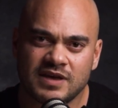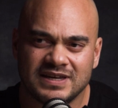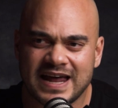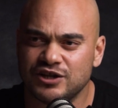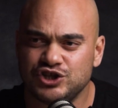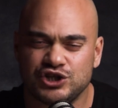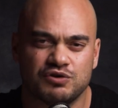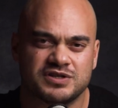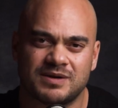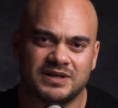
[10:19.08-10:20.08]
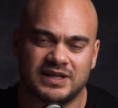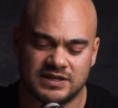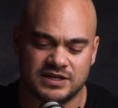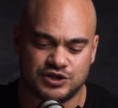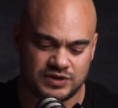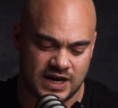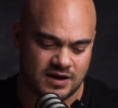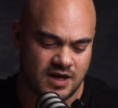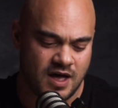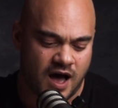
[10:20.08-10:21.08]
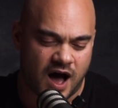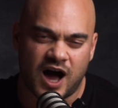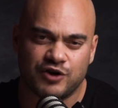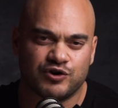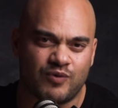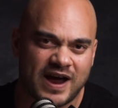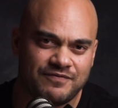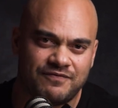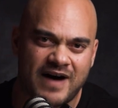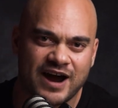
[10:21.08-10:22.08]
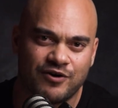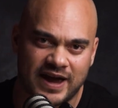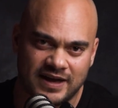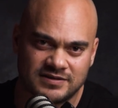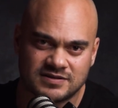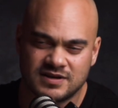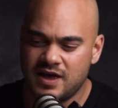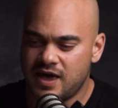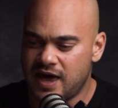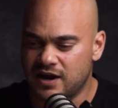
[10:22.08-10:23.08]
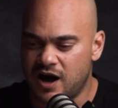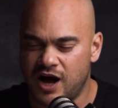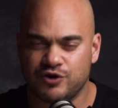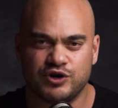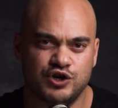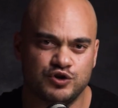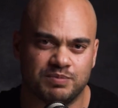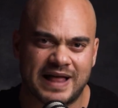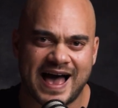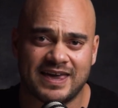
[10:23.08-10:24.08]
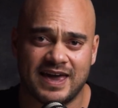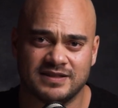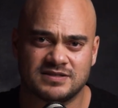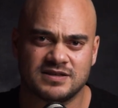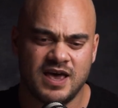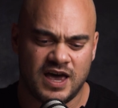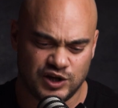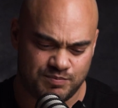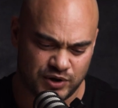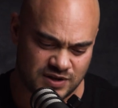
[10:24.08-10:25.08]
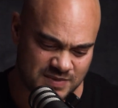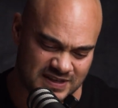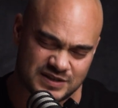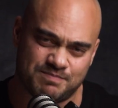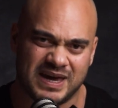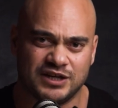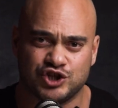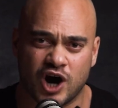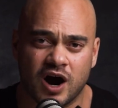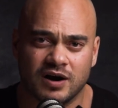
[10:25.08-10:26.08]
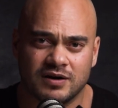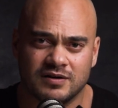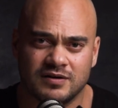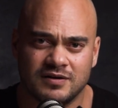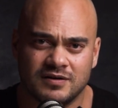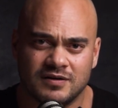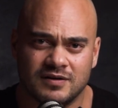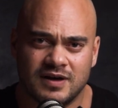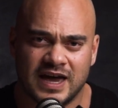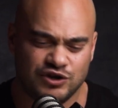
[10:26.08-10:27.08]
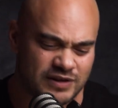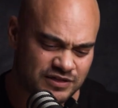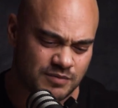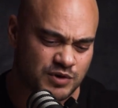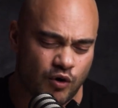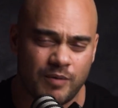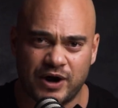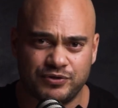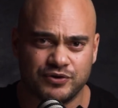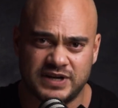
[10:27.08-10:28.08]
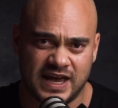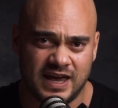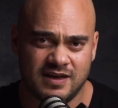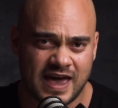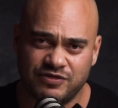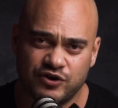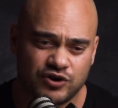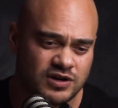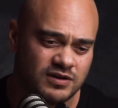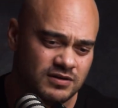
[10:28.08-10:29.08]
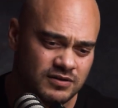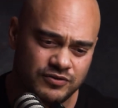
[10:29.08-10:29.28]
The analogy goes something like this. You take 100 red fire ants and 100 huge black ants, and you put them in this big jar. And you let them go about their day, and they're gonna